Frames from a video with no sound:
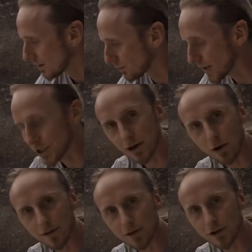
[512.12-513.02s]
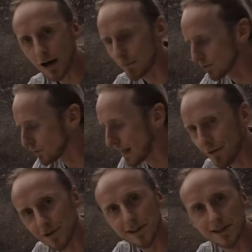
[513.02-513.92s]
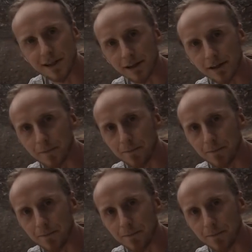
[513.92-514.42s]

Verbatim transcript: rushing around the tripod will have it sink.